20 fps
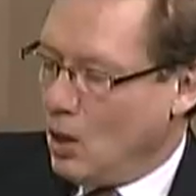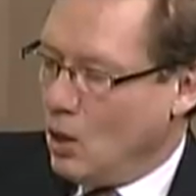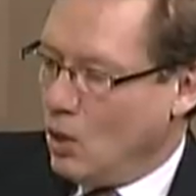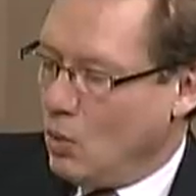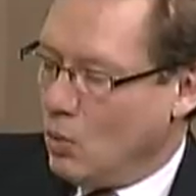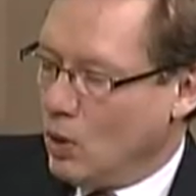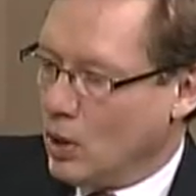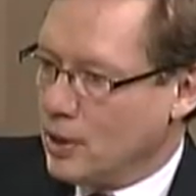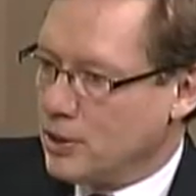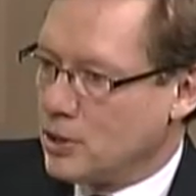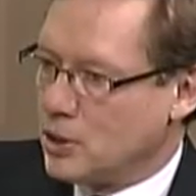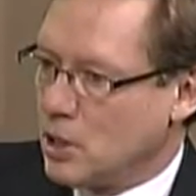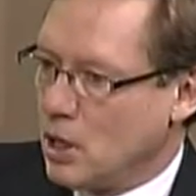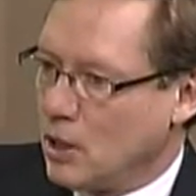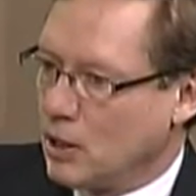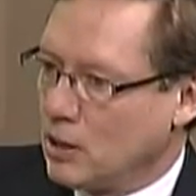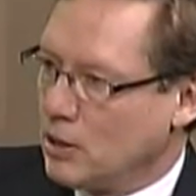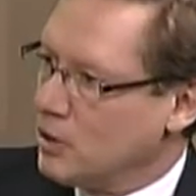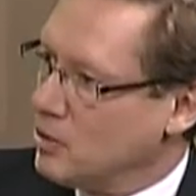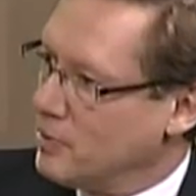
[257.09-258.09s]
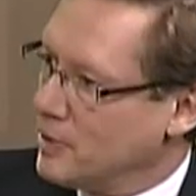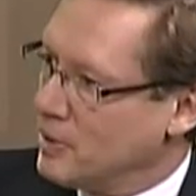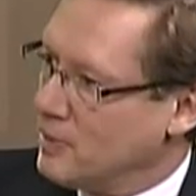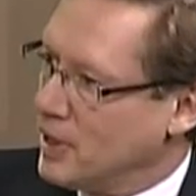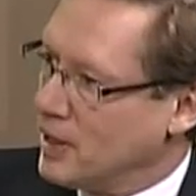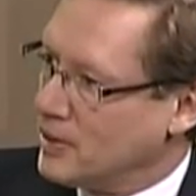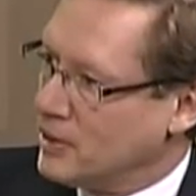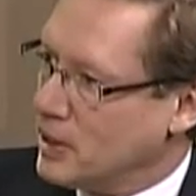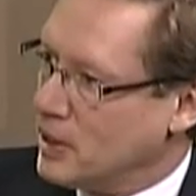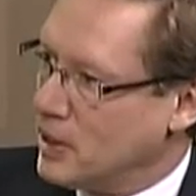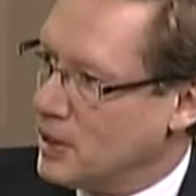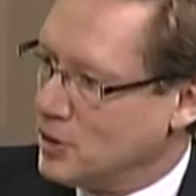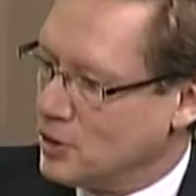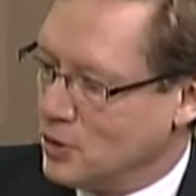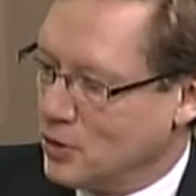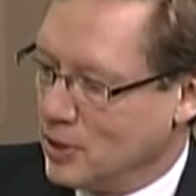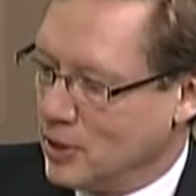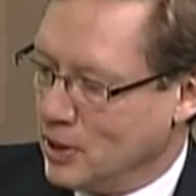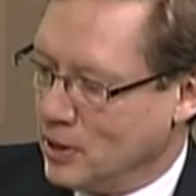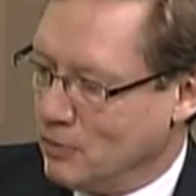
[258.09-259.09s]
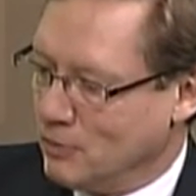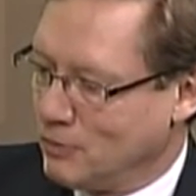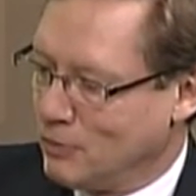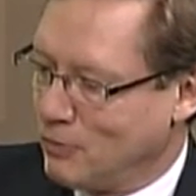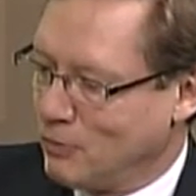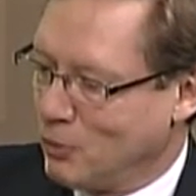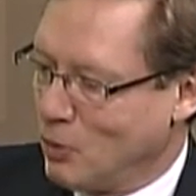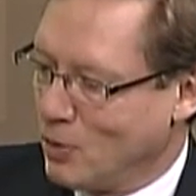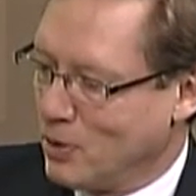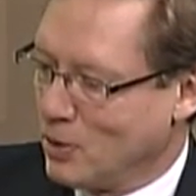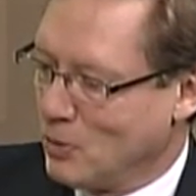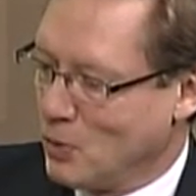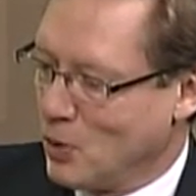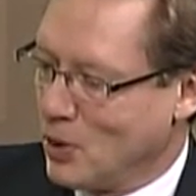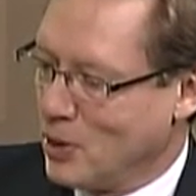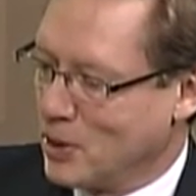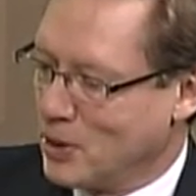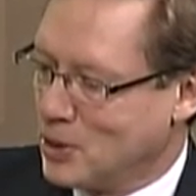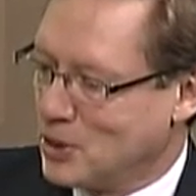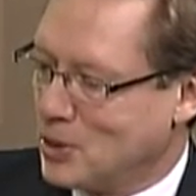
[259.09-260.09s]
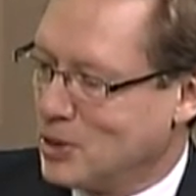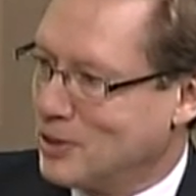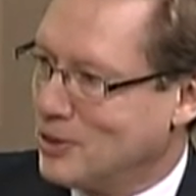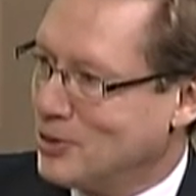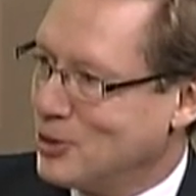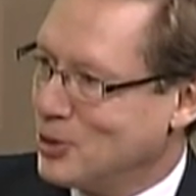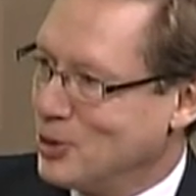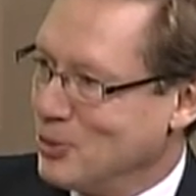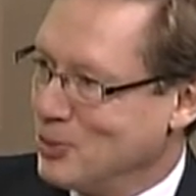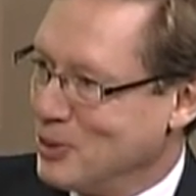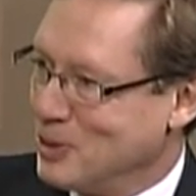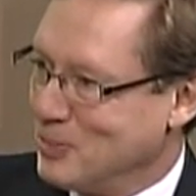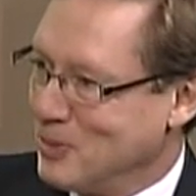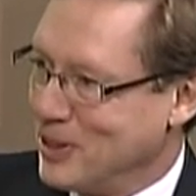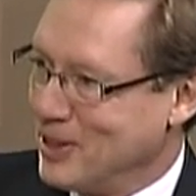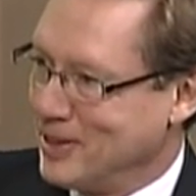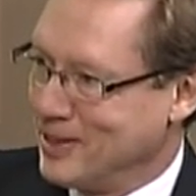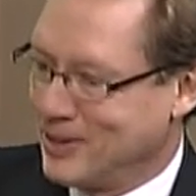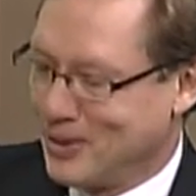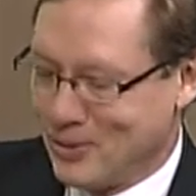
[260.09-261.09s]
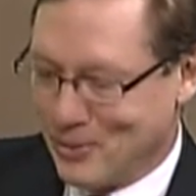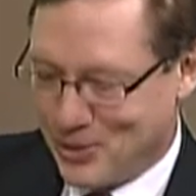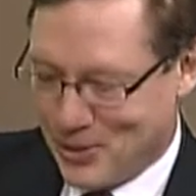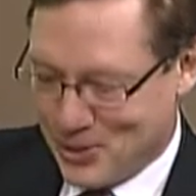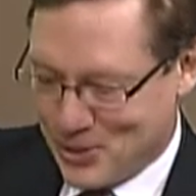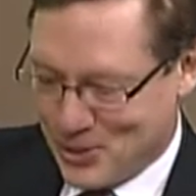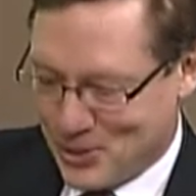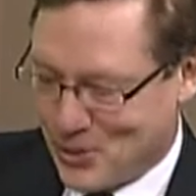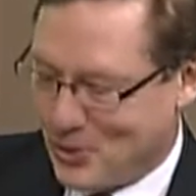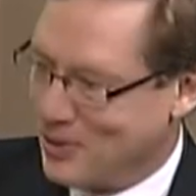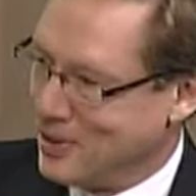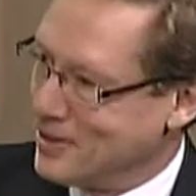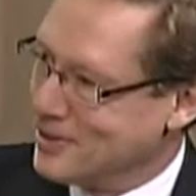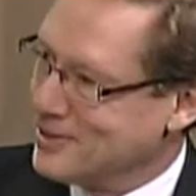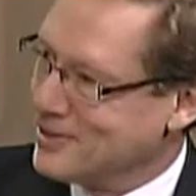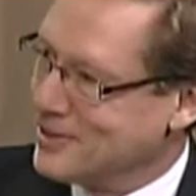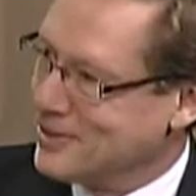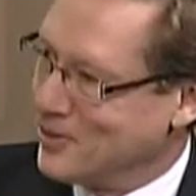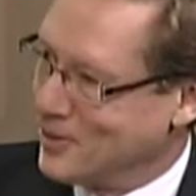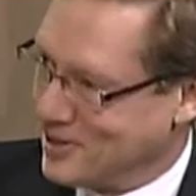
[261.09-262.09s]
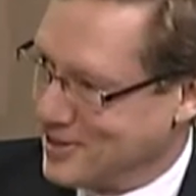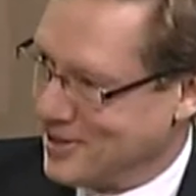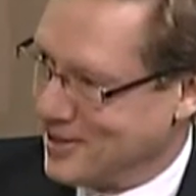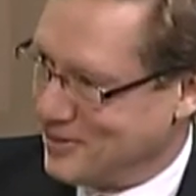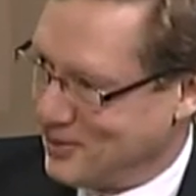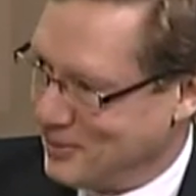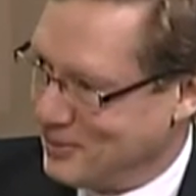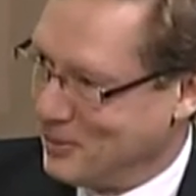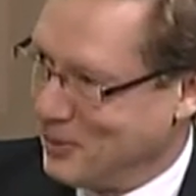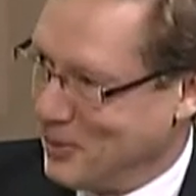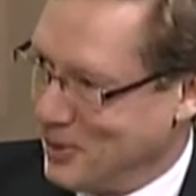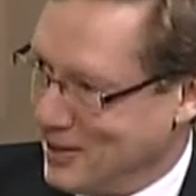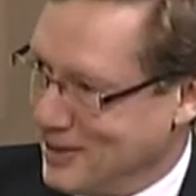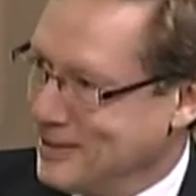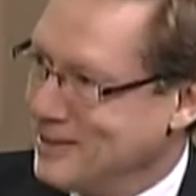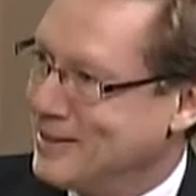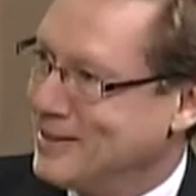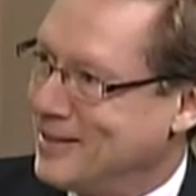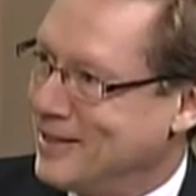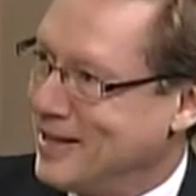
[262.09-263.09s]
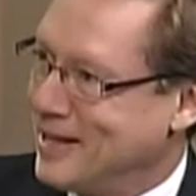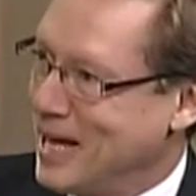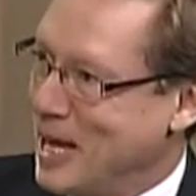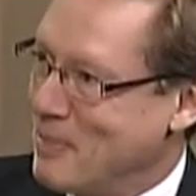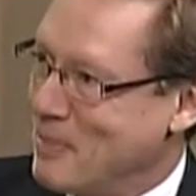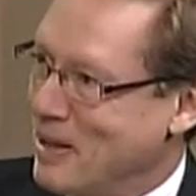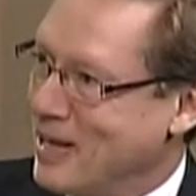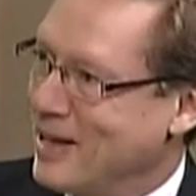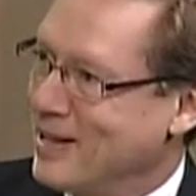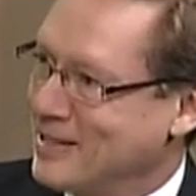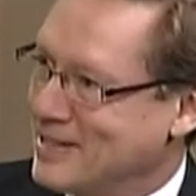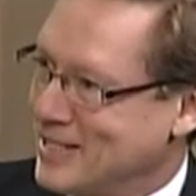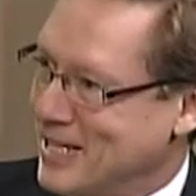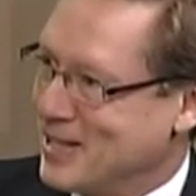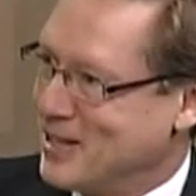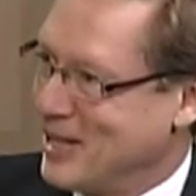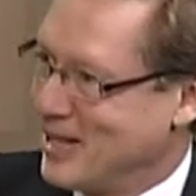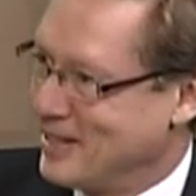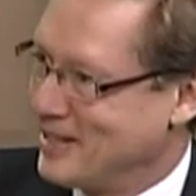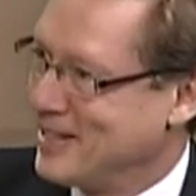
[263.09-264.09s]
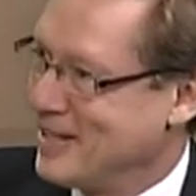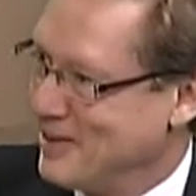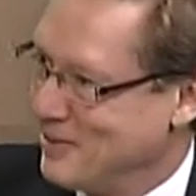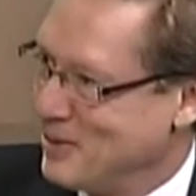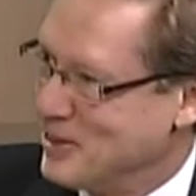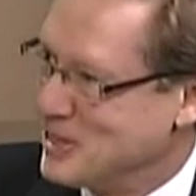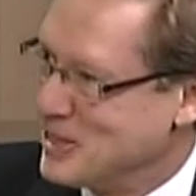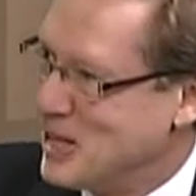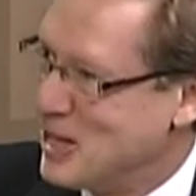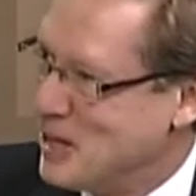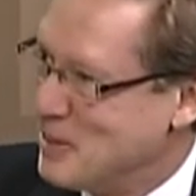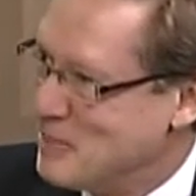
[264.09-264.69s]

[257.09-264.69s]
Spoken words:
Well, let's talk a little bit about the history of FloridaWorks, soon to be CareerSource North Central Florida. I may not say that every time.